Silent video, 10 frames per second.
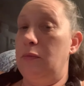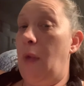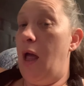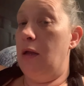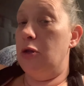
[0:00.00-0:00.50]

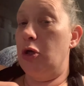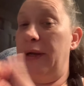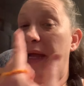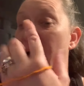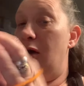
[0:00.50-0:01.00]

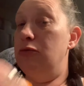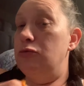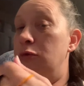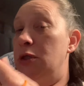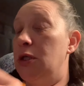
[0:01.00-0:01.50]
learning how
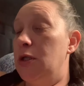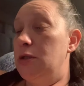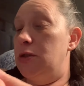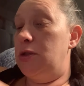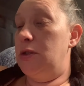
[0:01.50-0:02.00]

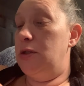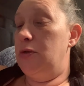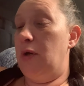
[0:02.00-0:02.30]
to do